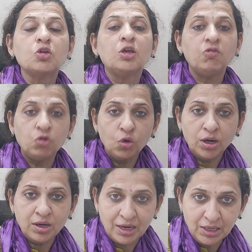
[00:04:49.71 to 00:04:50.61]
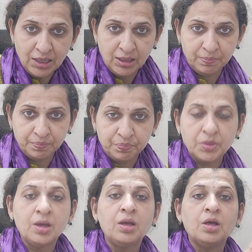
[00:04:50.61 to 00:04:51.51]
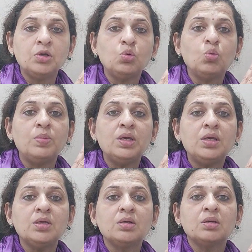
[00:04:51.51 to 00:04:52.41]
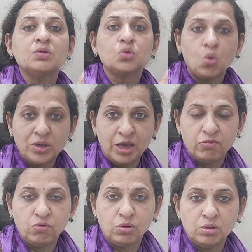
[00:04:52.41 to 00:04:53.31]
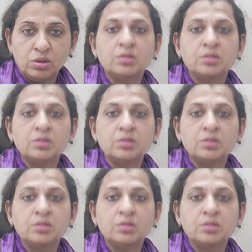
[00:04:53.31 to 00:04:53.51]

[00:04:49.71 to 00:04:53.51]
So if you are ready to be so careful,